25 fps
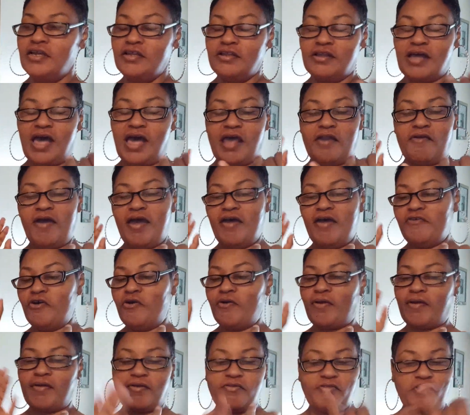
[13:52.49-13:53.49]
I don't have
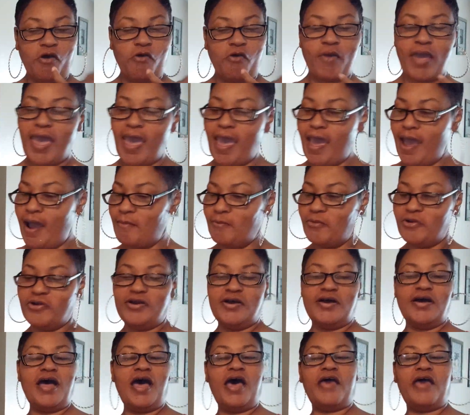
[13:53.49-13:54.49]
no, no camera,
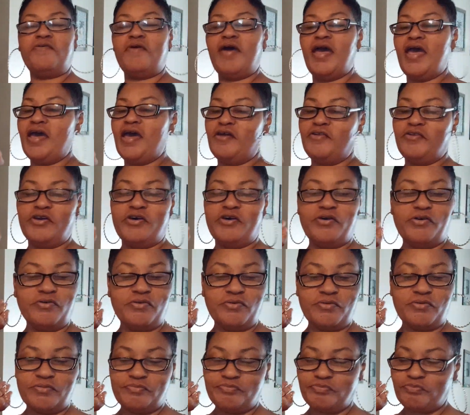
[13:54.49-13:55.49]
I don't have no
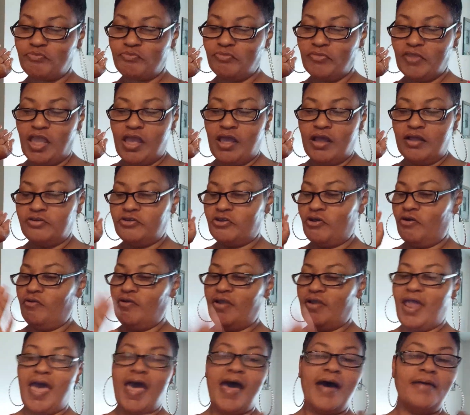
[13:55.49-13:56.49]
no
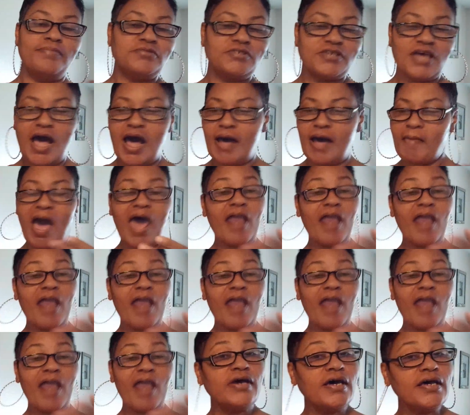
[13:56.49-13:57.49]
laptop. I don't
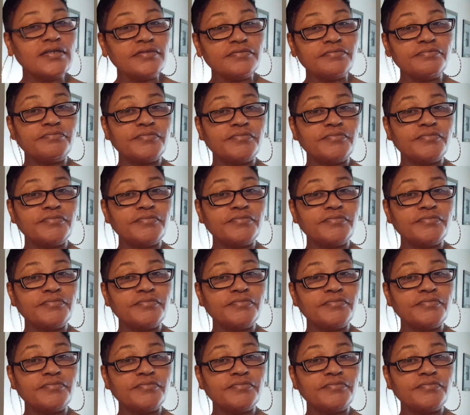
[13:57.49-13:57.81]
have nothing.